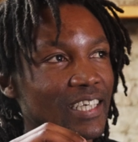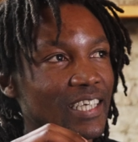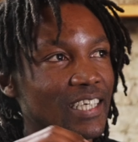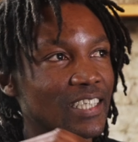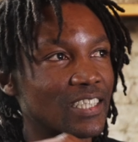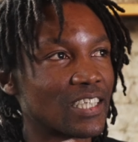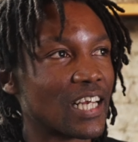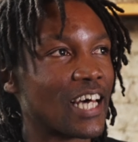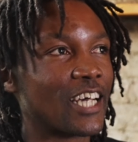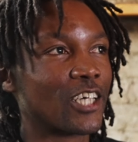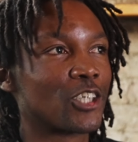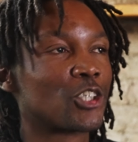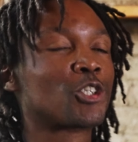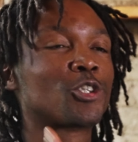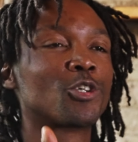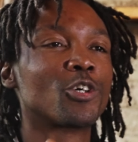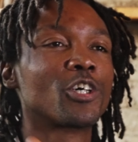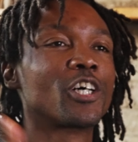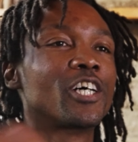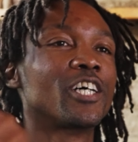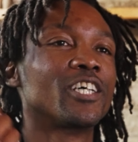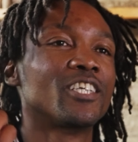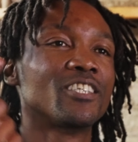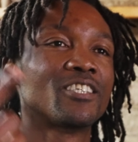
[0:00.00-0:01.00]
It's like
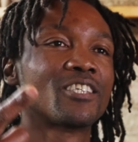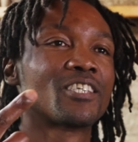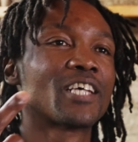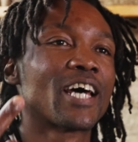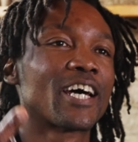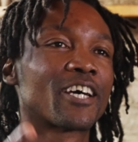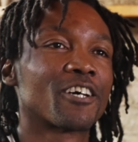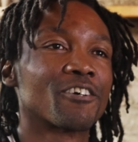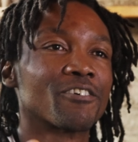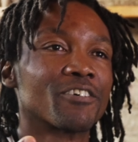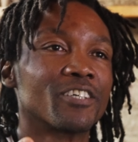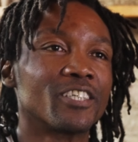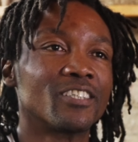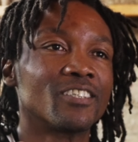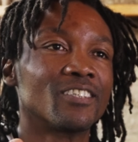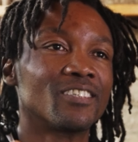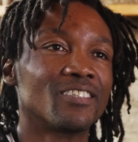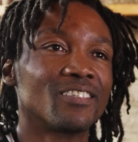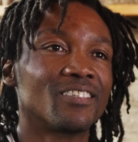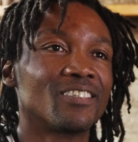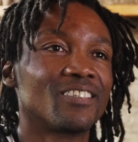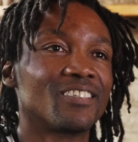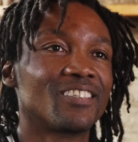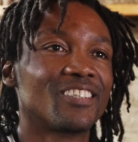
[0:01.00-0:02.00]
sugar and saccharin.
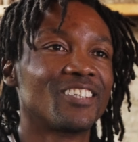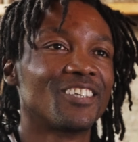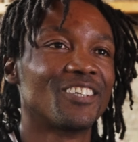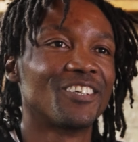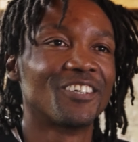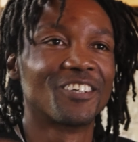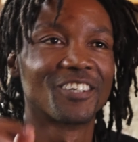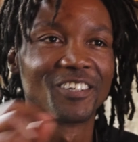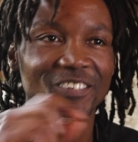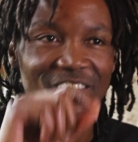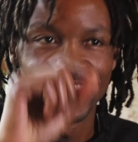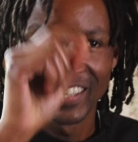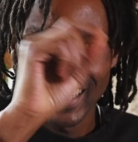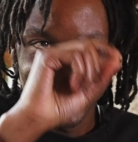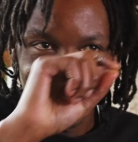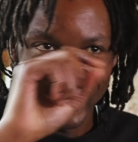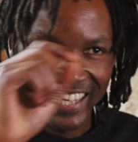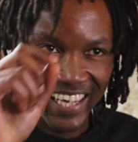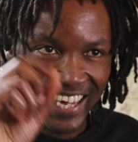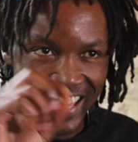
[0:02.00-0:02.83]
You know what I mean? Like they